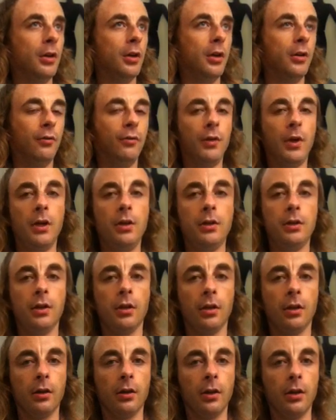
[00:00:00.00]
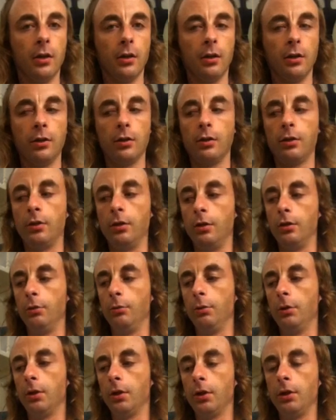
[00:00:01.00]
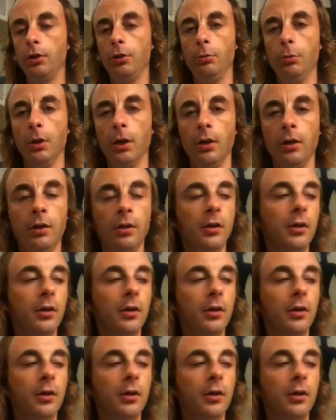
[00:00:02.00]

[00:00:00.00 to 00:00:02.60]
inventing things to do with humour.